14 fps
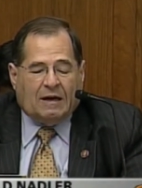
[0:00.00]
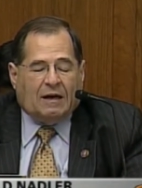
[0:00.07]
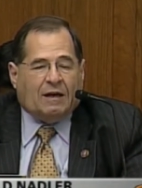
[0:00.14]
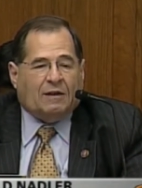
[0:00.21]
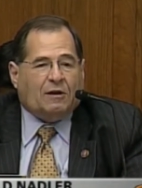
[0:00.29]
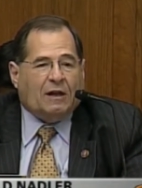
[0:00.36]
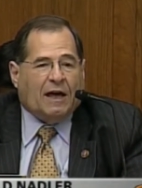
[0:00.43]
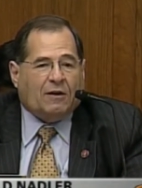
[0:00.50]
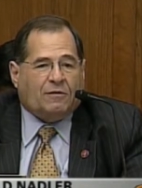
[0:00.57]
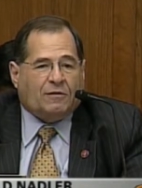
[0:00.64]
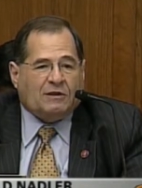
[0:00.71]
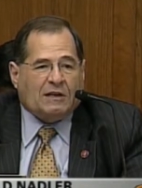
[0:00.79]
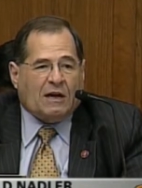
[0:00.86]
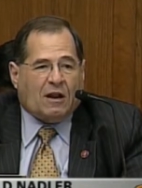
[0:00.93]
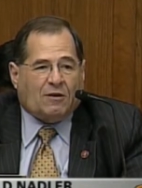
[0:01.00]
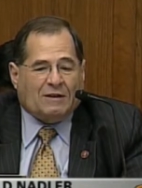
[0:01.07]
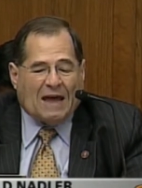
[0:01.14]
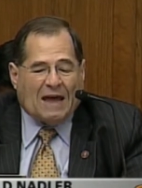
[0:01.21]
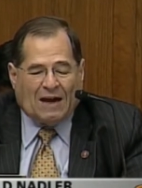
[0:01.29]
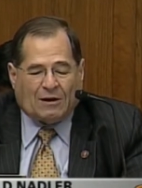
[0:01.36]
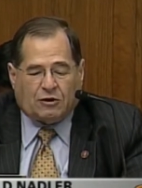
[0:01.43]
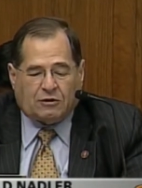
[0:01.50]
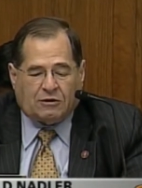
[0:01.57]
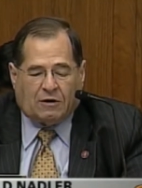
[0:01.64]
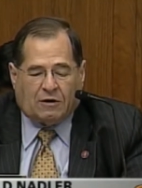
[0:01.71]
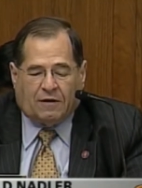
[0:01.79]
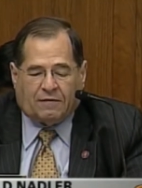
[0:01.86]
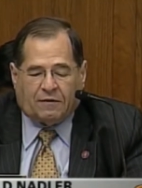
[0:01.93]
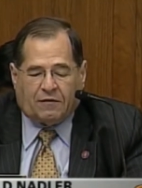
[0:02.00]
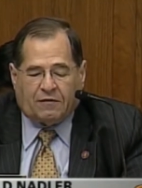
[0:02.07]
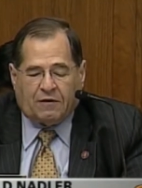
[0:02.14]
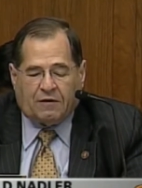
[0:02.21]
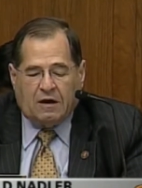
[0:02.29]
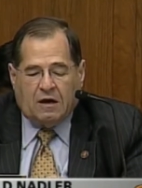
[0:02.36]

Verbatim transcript: in the letter to Senator Daschle's office